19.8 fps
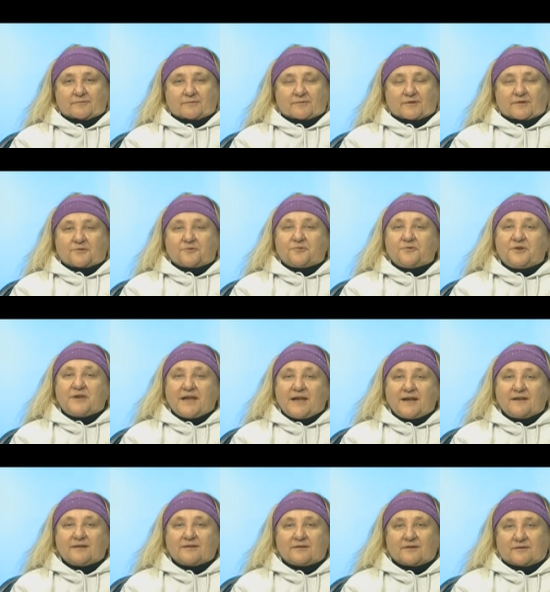
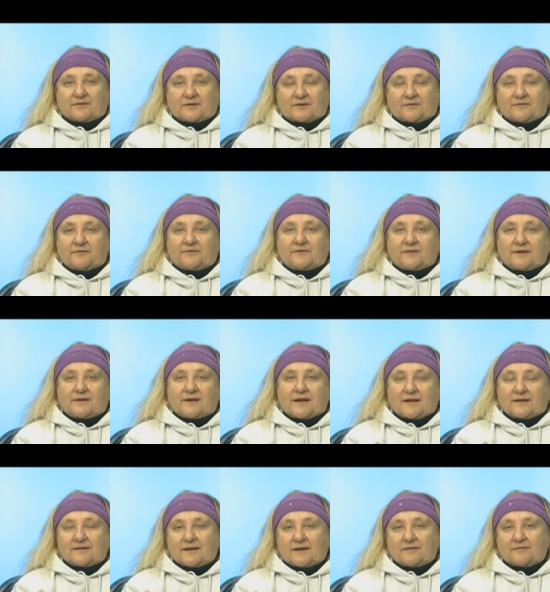created on it,
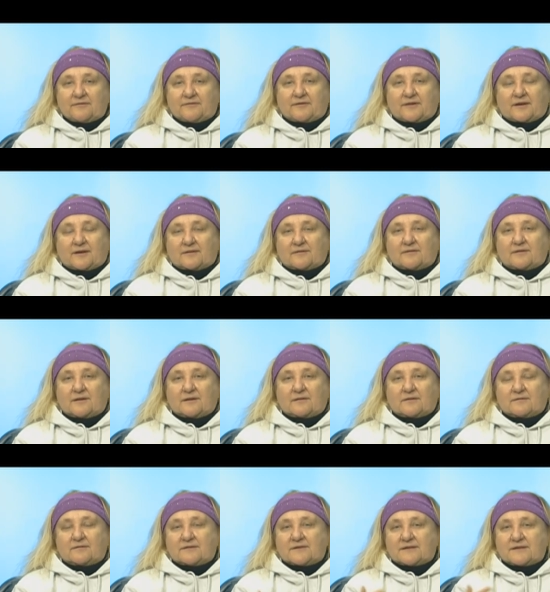Philadelphia,
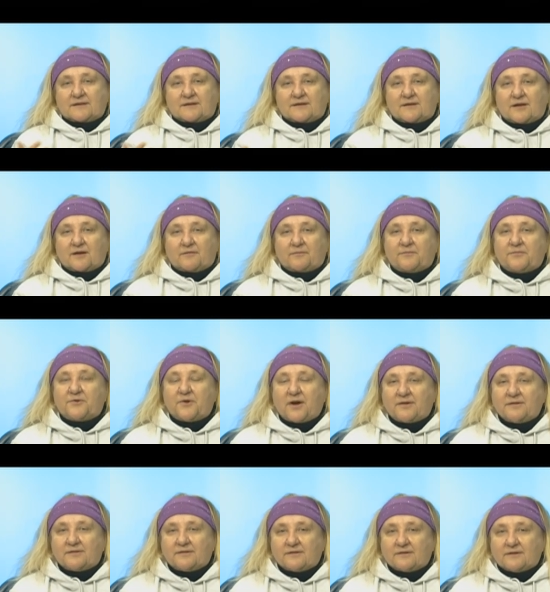the city of
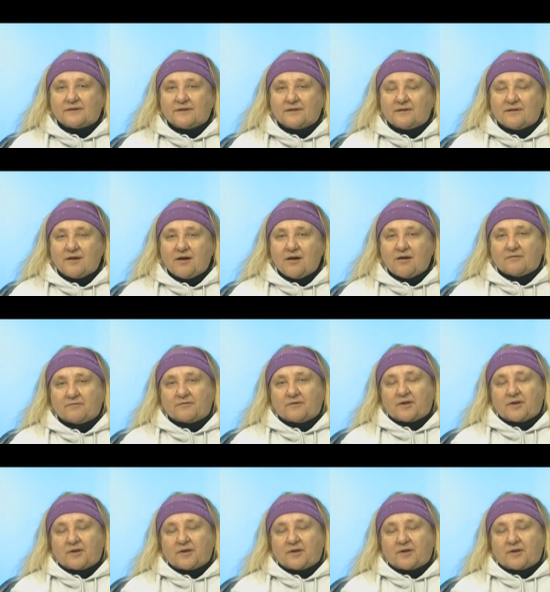brotherly love.